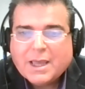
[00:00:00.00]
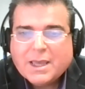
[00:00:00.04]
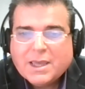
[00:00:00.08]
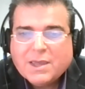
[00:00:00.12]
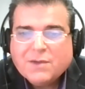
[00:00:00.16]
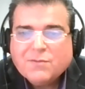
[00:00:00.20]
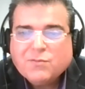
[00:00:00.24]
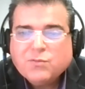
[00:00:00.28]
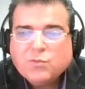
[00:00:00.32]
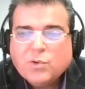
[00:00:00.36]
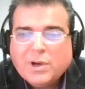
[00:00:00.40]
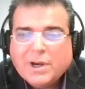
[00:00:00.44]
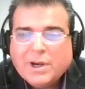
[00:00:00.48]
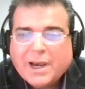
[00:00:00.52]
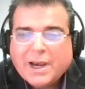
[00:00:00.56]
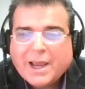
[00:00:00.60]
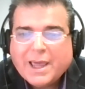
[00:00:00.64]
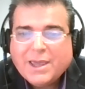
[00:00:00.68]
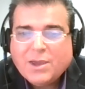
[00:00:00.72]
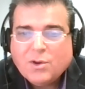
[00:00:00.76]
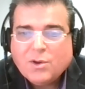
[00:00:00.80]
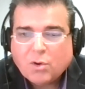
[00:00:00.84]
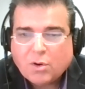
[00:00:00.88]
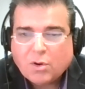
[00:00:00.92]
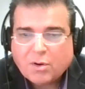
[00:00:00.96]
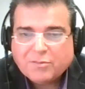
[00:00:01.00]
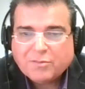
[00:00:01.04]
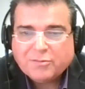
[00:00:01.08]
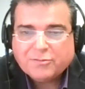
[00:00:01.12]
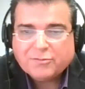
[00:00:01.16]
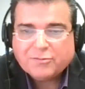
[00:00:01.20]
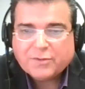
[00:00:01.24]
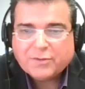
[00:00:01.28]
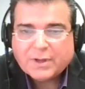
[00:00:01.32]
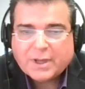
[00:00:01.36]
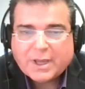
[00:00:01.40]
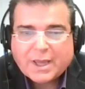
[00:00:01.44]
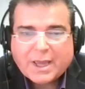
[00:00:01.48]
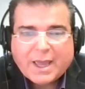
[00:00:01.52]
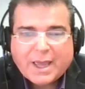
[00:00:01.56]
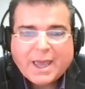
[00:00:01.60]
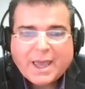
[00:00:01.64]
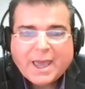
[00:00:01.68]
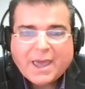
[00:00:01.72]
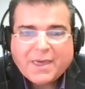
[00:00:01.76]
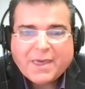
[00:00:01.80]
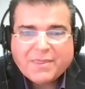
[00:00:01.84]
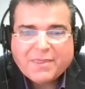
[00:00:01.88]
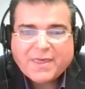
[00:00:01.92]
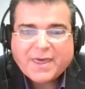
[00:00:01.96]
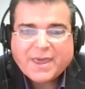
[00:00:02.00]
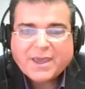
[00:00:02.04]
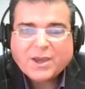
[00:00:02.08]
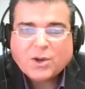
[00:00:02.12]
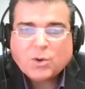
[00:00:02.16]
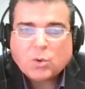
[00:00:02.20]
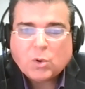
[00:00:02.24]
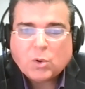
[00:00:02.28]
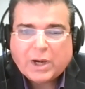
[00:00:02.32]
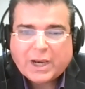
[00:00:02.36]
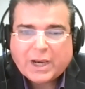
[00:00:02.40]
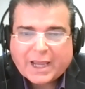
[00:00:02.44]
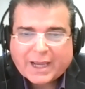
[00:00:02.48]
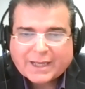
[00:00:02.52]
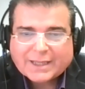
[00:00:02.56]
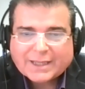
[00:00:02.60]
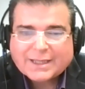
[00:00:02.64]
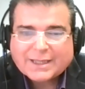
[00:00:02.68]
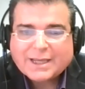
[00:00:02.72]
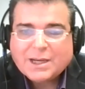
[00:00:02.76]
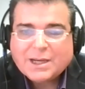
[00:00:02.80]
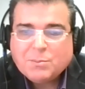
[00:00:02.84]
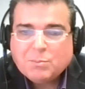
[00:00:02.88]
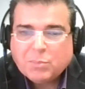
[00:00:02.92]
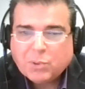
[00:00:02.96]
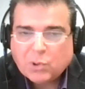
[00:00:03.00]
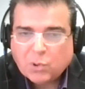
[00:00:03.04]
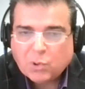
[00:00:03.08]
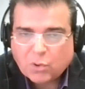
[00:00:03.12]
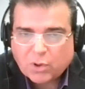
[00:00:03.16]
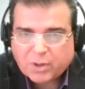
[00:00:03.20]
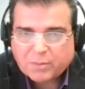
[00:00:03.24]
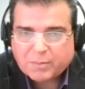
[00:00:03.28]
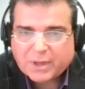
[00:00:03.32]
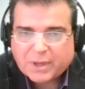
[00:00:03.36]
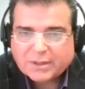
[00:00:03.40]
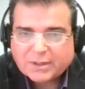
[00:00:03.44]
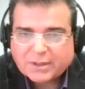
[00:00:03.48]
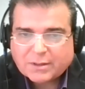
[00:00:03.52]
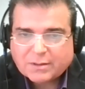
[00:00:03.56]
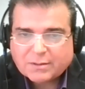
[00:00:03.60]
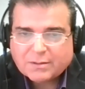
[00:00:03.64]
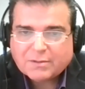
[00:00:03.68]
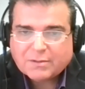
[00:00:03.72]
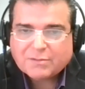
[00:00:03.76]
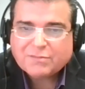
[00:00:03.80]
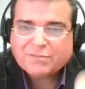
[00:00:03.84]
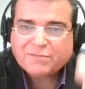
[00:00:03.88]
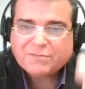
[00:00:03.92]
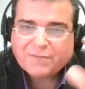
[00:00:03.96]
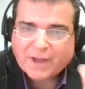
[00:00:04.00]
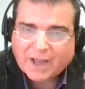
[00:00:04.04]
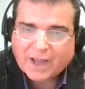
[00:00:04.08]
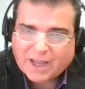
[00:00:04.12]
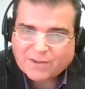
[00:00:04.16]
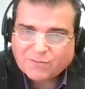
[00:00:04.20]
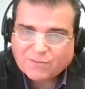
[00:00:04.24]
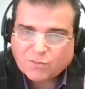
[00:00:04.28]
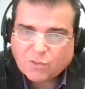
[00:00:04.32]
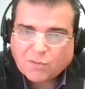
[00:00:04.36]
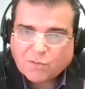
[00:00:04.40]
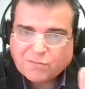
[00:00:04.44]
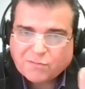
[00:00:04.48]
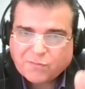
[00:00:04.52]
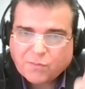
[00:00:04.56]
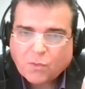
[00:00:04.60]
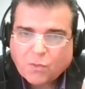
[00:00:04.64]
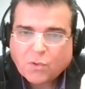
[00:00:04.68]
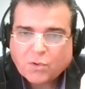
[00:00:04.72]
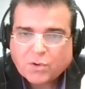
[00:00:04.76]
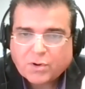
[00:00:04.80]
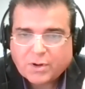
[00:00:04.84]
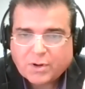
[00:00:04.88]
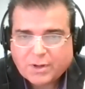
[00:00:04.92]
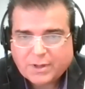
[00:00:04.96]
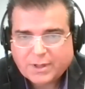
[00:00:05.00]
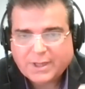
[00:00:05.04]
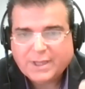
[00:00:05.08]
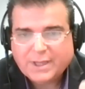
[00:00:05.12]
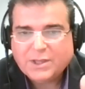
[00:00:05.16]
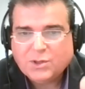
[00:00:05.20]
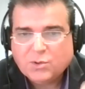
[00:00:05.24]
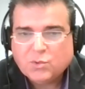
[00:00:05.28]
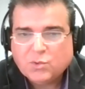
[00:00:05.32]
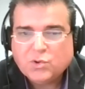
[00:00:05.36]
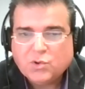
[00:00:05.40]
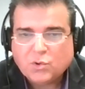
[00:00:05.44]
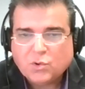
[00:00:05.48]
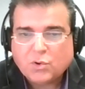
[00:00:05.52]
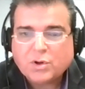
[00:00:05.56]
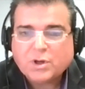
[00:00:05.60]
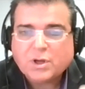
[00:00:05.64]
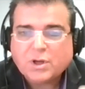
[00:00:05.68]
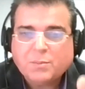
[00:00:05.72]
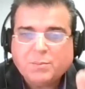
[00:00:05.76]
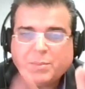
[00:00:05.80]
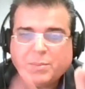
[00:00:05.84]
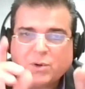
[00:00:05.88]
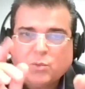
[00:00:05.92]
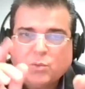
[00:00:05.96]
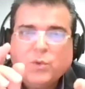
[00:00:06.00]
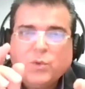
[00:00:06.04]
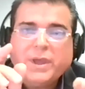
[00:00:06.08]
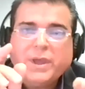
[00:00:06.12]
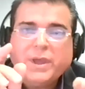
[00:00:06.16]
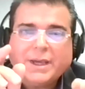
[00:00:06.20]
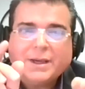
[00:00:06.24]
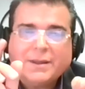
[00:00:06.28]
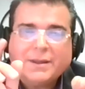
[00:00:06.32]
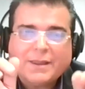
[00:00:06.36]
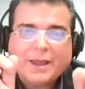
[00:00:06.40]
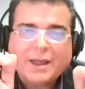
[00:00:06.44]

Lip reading: If we lay off and they collect unemployment, 504 in New York per week.